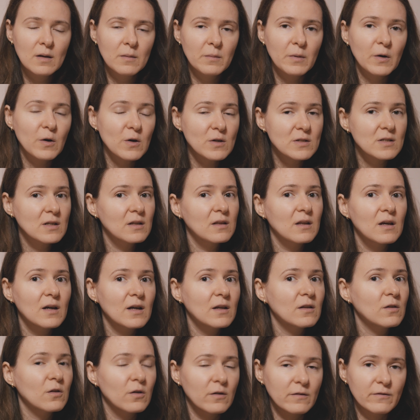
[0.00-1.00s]
Because at the
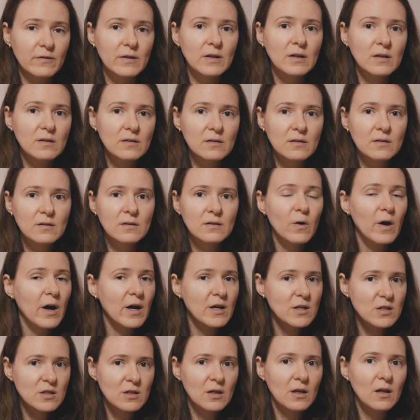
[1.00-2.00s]
end of it, you
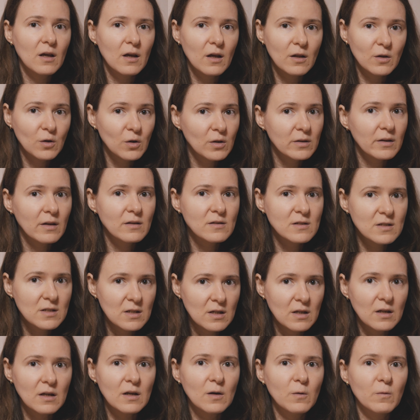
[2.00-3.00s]
actually cannot
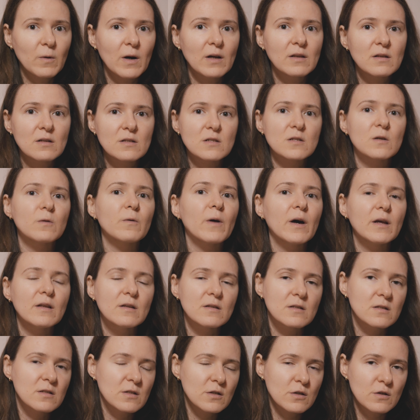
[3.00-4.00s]
see what is the right
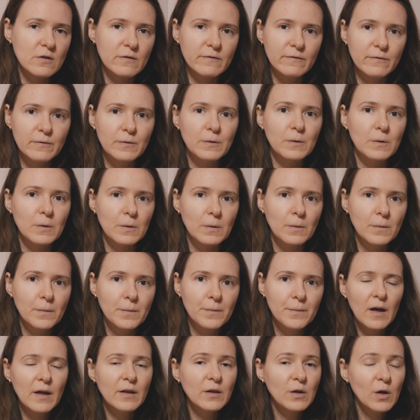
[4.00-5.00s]
decision for you.
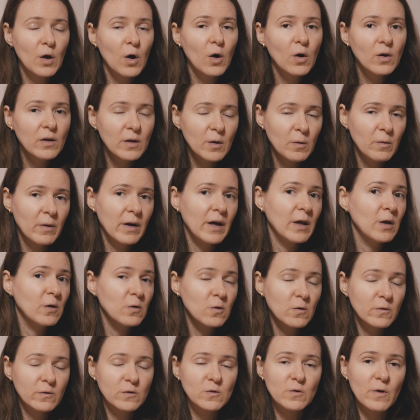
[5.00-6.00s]
And the only way
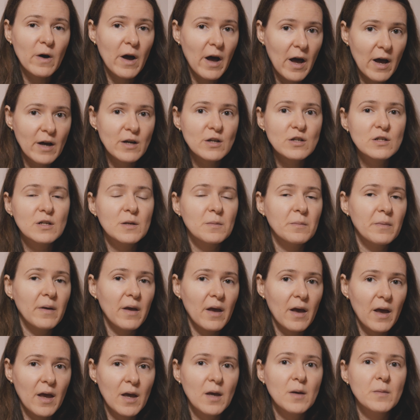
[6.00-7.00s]
you have to actually
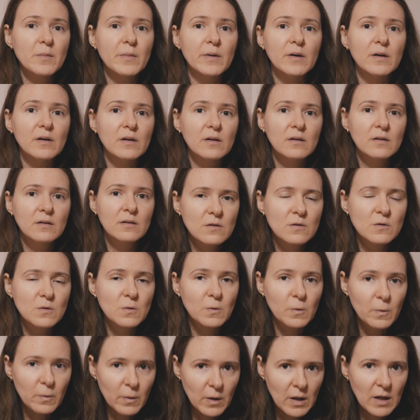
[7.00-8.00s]
be able
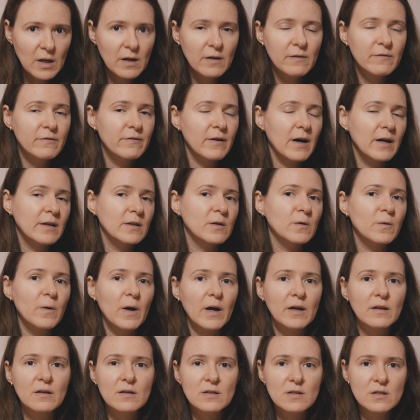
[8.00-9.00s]
to really find the
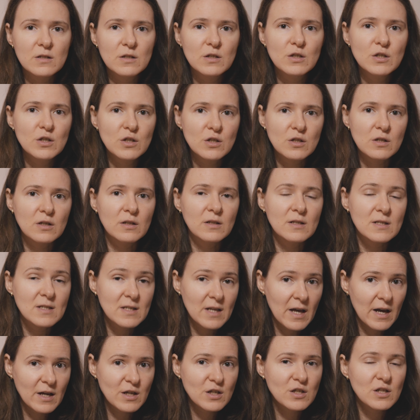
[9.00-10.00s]
right decision is
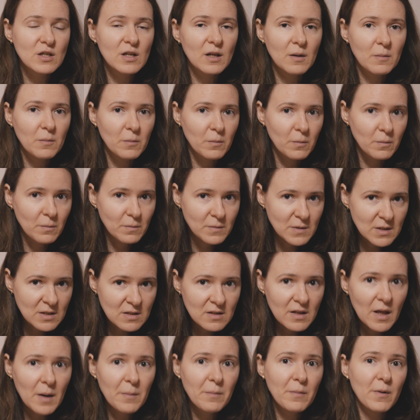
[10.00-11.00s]
actually
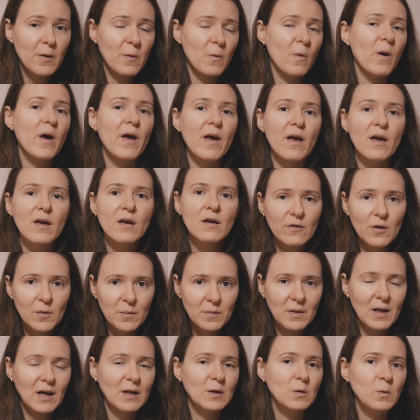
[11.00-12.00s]
step away
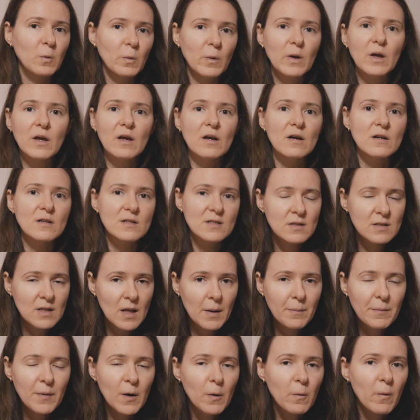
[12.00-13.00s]
from that wheel,
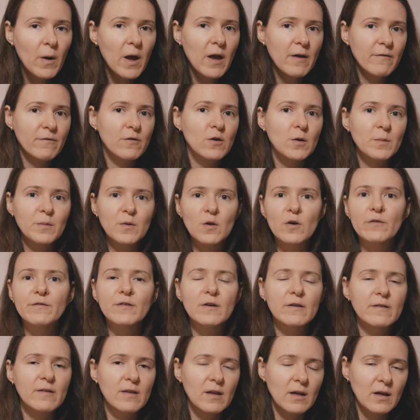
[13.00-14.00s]
step away from the
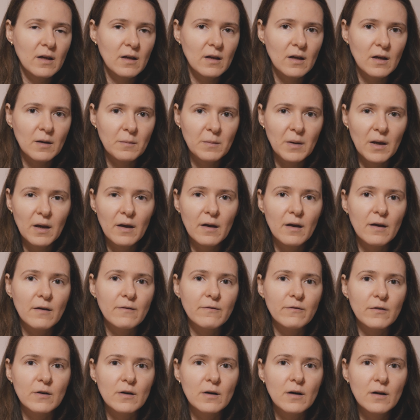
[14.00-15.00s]
overthinking
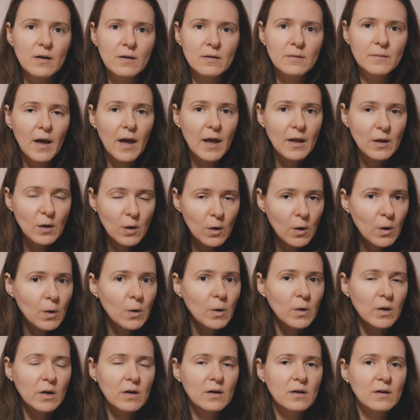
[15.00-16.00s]
behavior, and
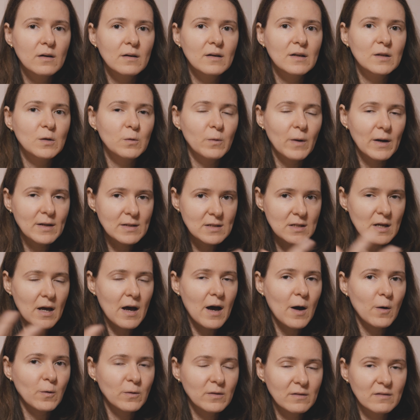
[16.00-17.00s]
look at what's
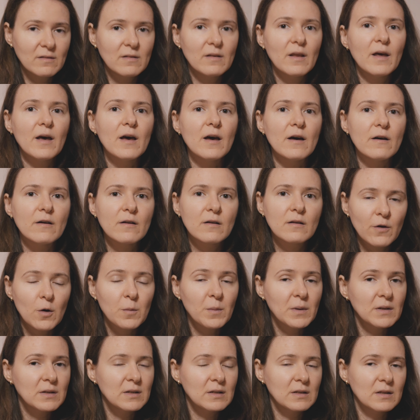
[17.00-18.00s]
out there
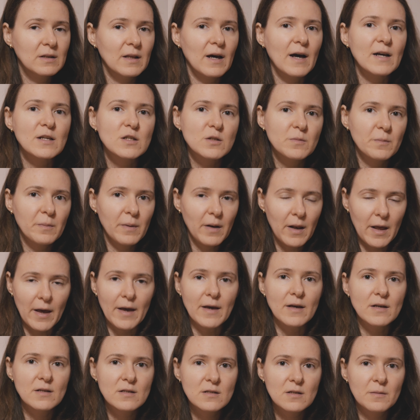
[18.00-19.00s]
from a detached
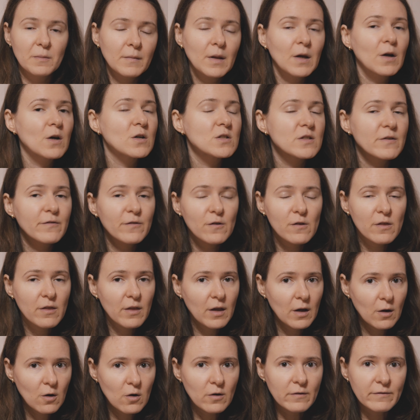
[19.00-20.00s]
place. Because if you
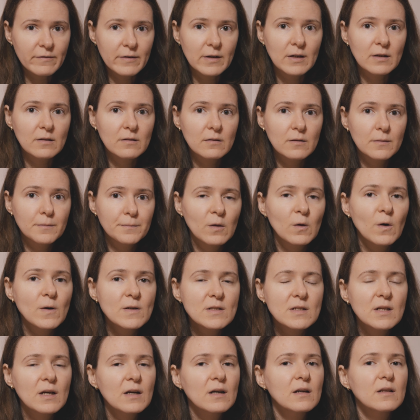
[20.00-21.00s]
think of it,
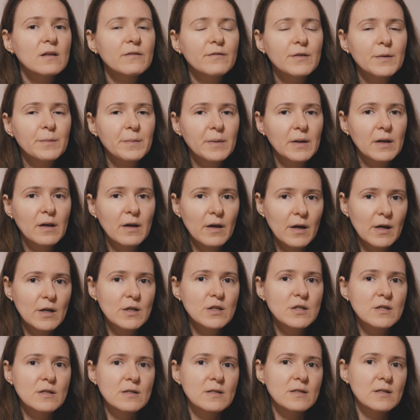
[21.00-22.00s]
those negative
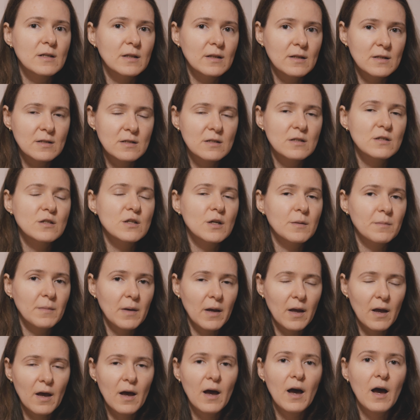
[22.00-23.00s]
implications a decision
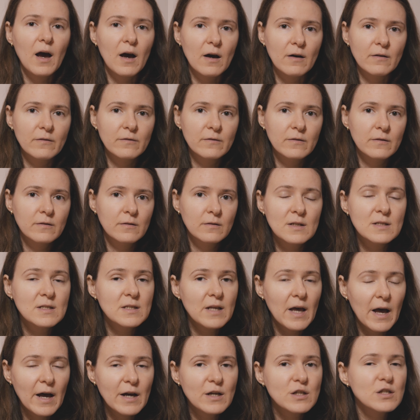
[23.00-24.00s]
may have
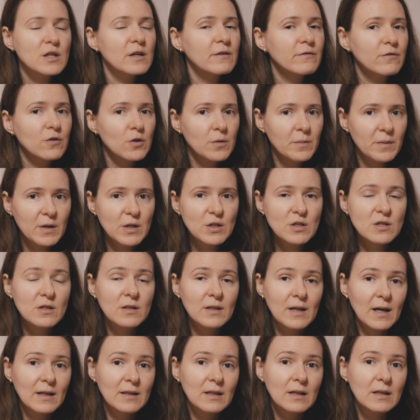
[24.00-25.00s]
is actually
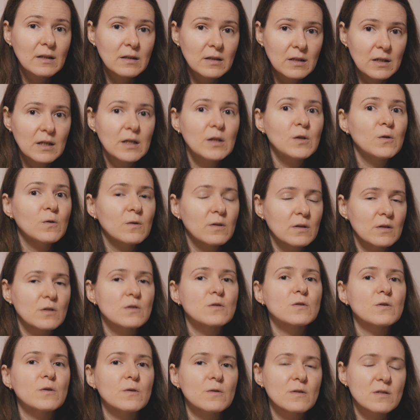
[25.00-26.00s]
information that indeed you need
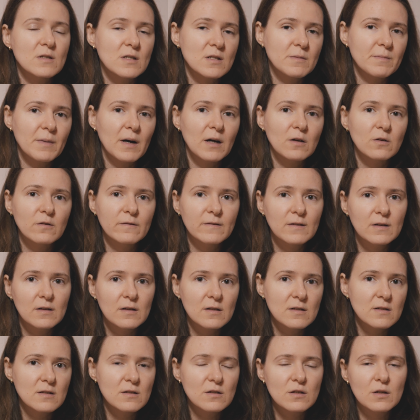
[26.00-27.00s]
to use as part of the
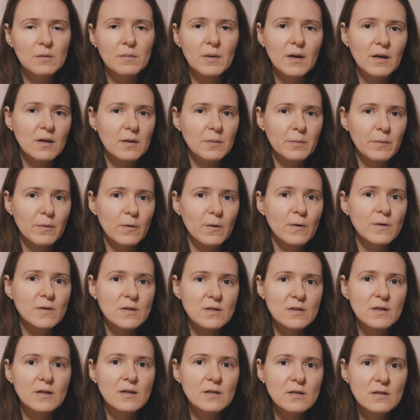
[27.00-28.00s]
decision-making
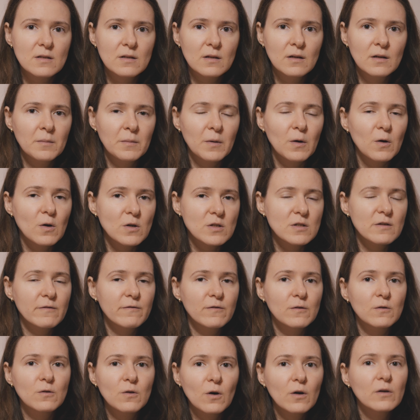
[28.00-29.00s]
process. Because
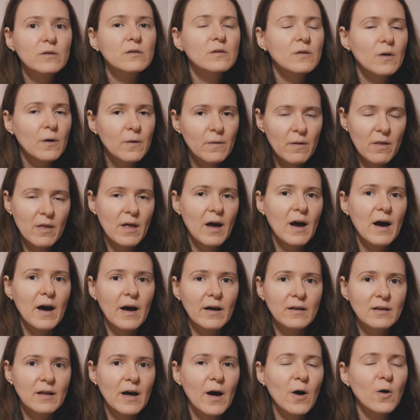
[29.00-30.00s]
if you don't know
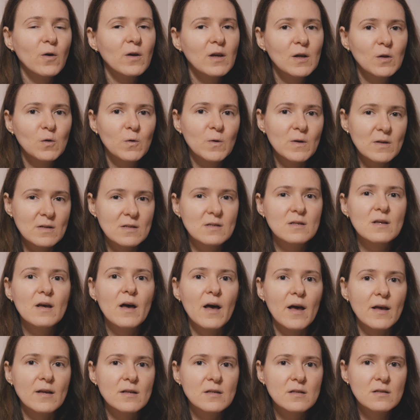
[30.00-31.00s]
that, how can you
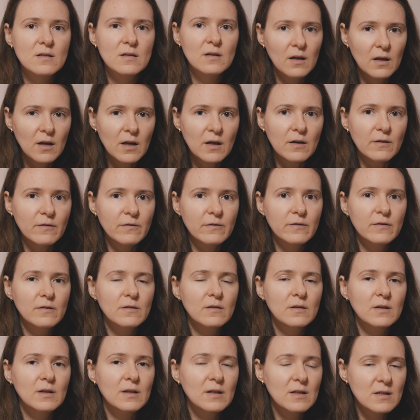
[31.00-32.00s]
assess if
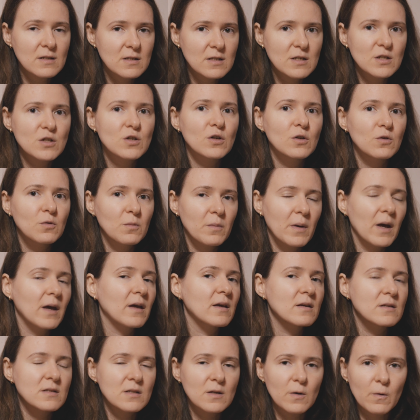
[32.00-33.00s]
the decision you
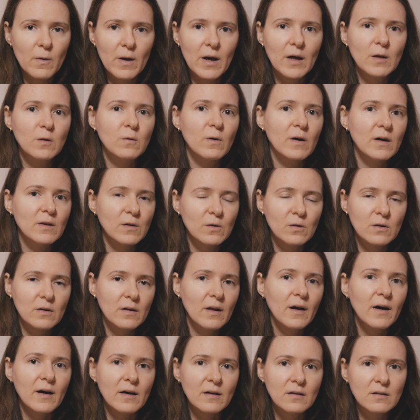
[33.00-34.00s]
make is the right one or
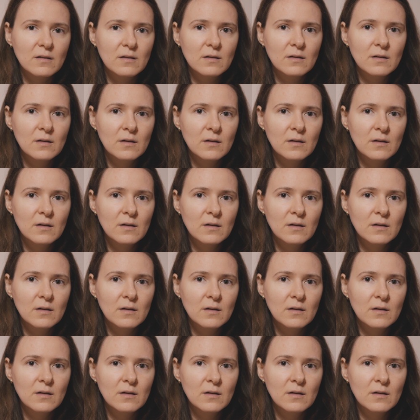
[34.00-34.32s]
not?